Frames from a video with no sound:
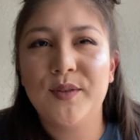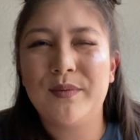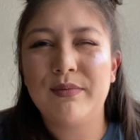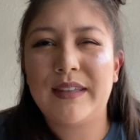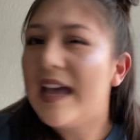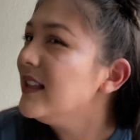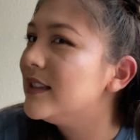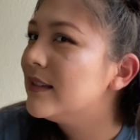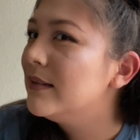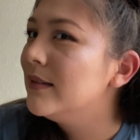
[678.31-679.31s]
so
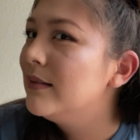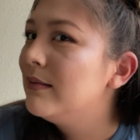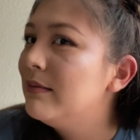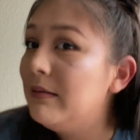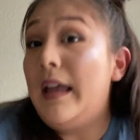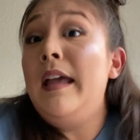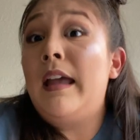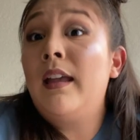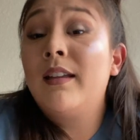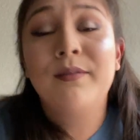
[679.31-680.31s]
yes.
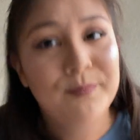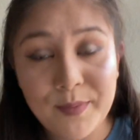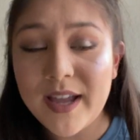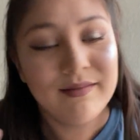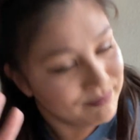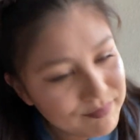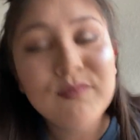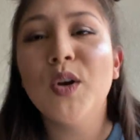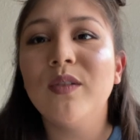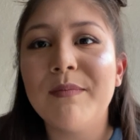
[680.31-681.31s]
But
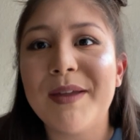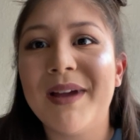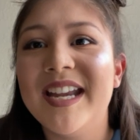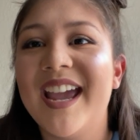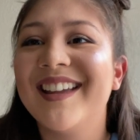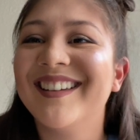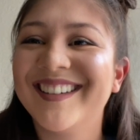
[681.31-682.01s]
totally made my day.